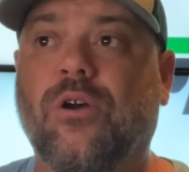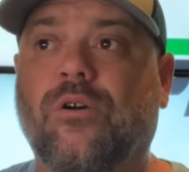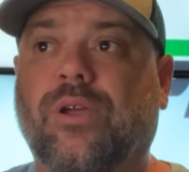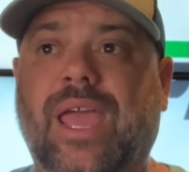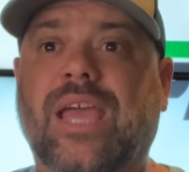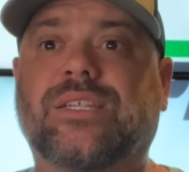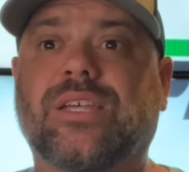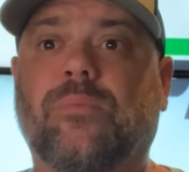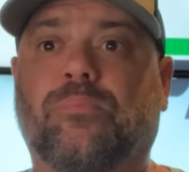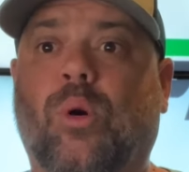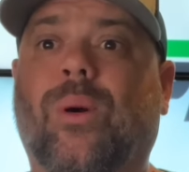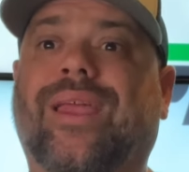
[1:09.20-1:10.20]
Case
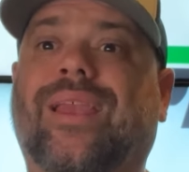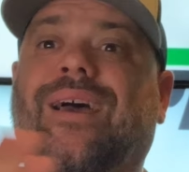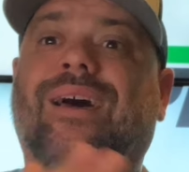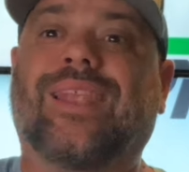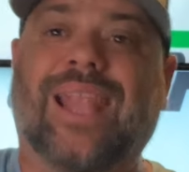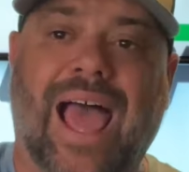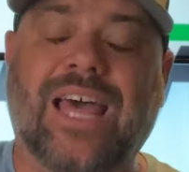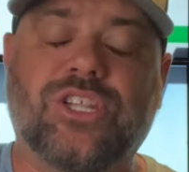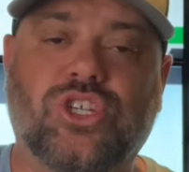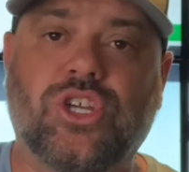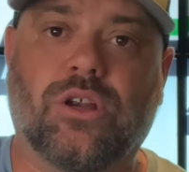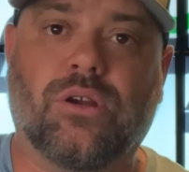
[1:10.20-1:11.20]
in point,
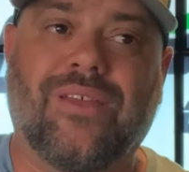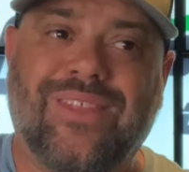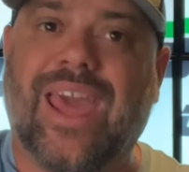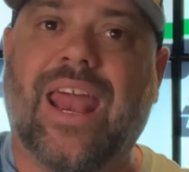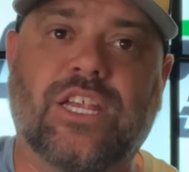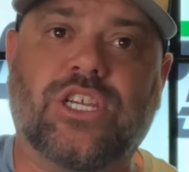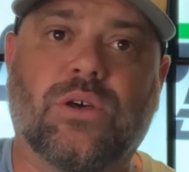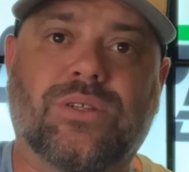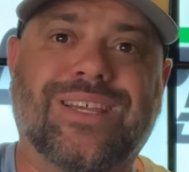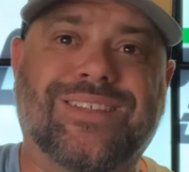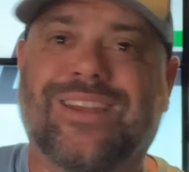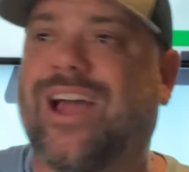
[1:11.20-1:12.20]
last year in the NHL
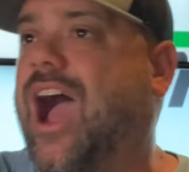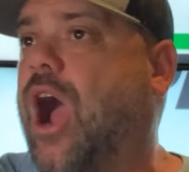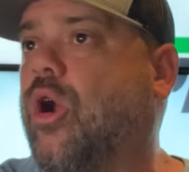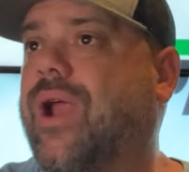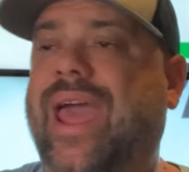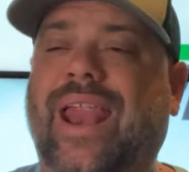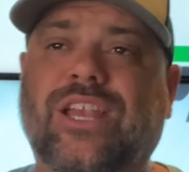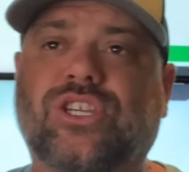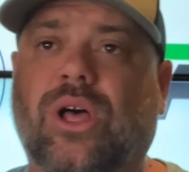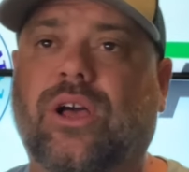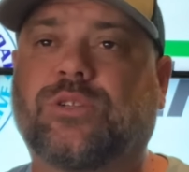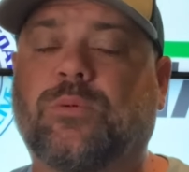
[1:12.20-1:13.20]
season, our
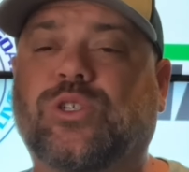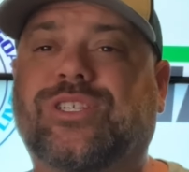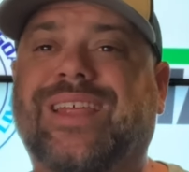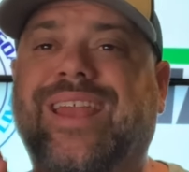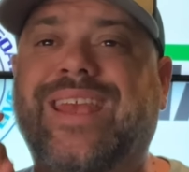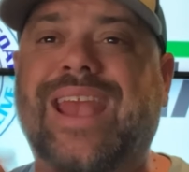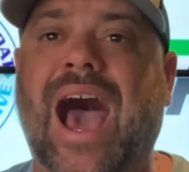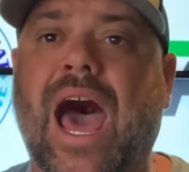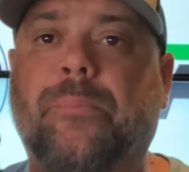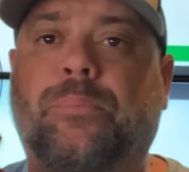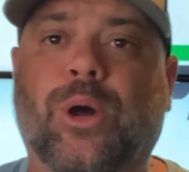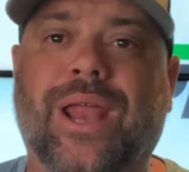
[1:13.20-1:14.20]
NHL experts did
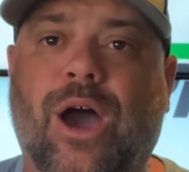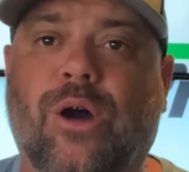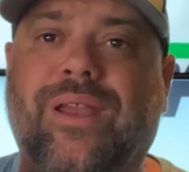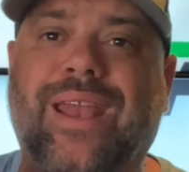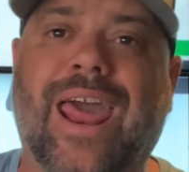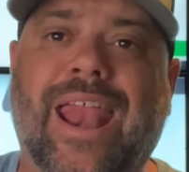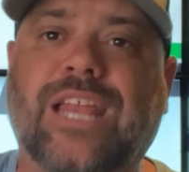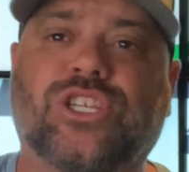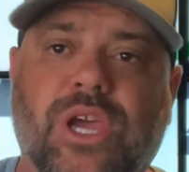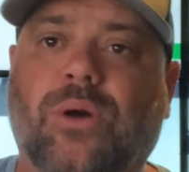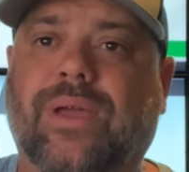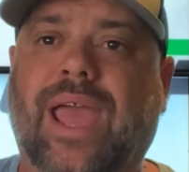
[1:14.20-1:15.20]
not put out an
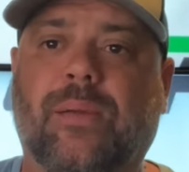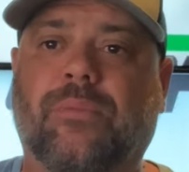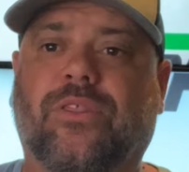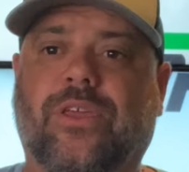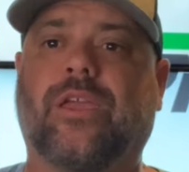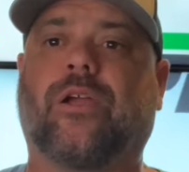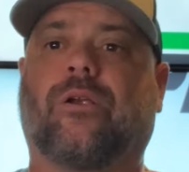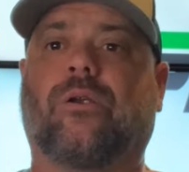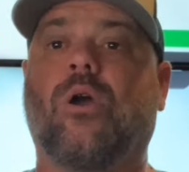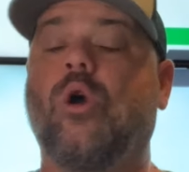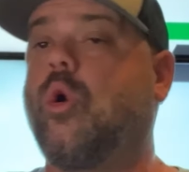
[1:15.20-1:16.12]
NHL Game of the Year.